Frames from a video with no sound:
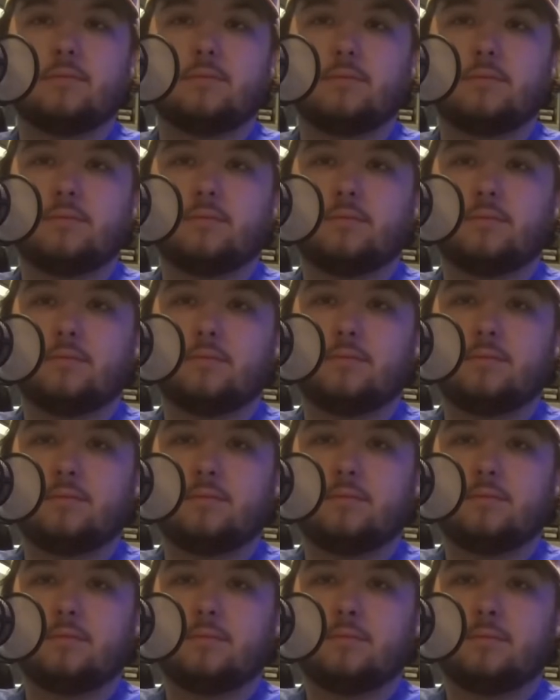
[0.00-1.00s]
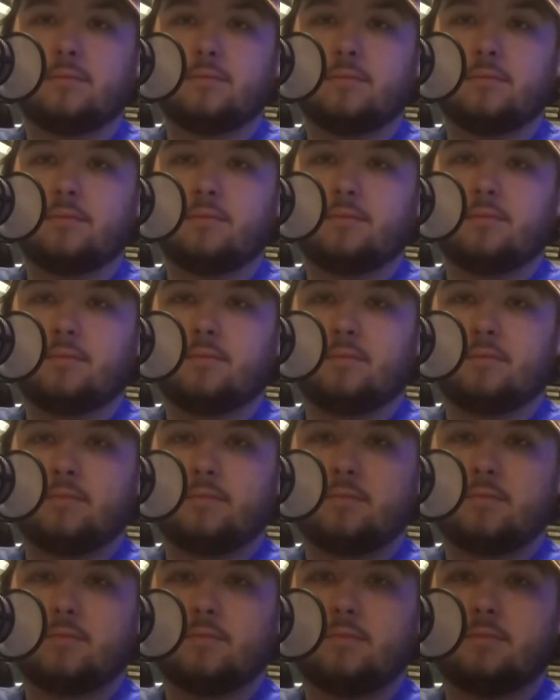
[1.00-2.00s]

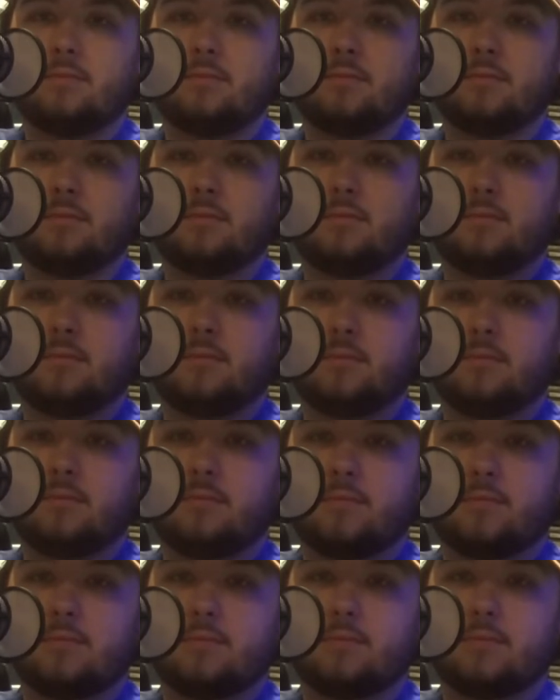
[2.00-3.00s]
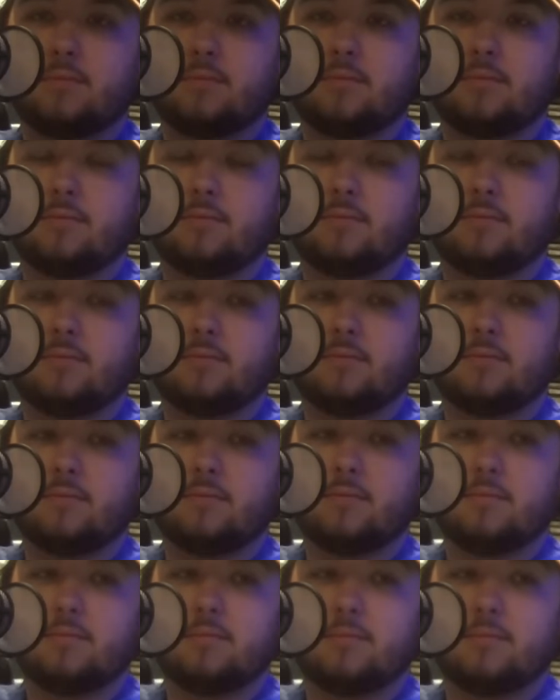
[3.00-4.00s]

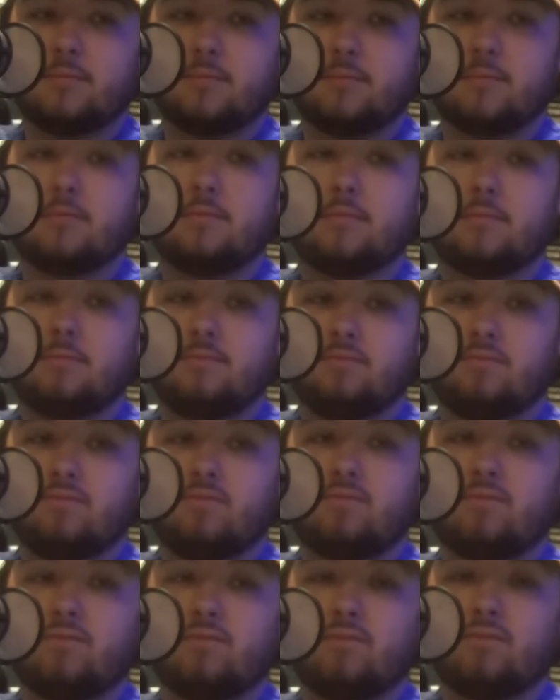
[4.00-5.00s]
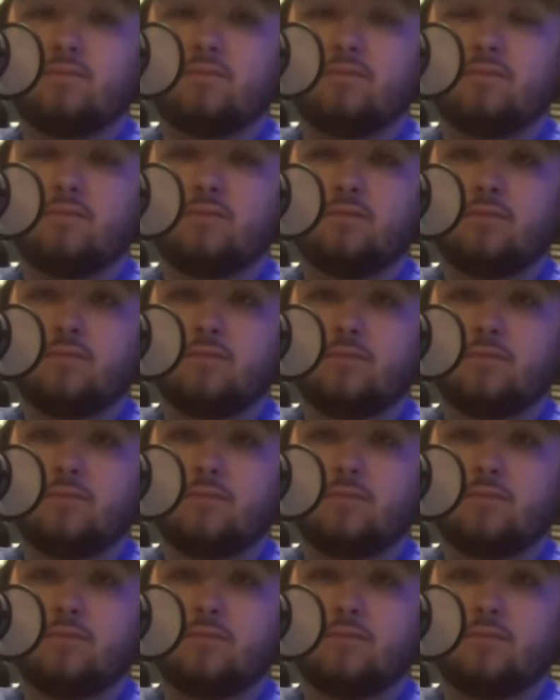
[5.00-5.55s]
[no speech]